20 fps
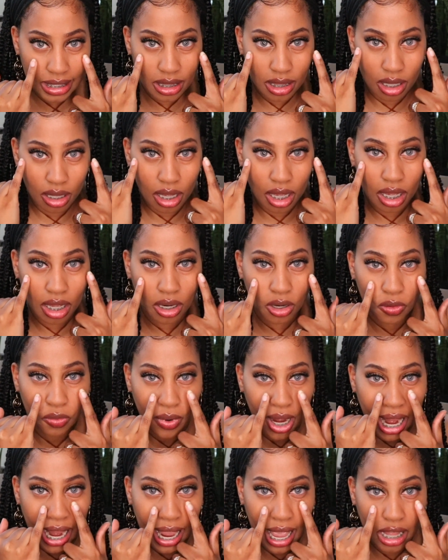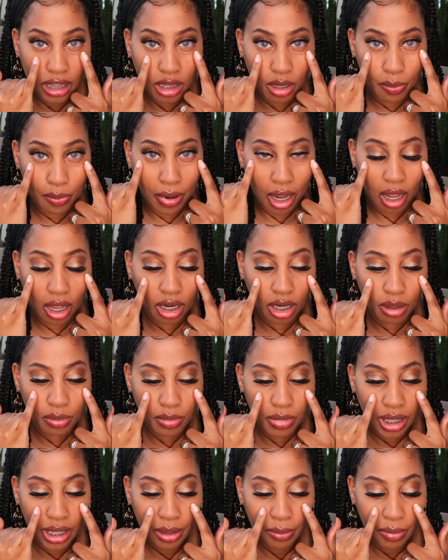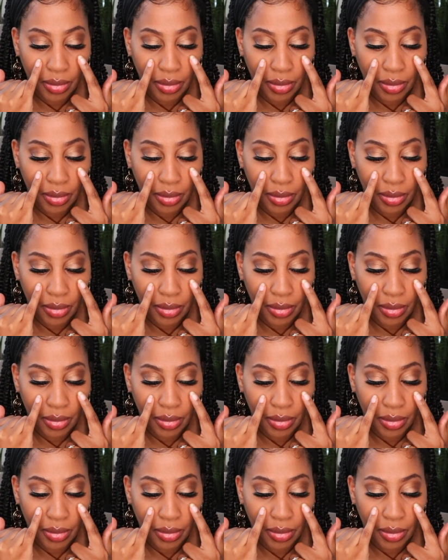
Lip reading: the gray at the bottom in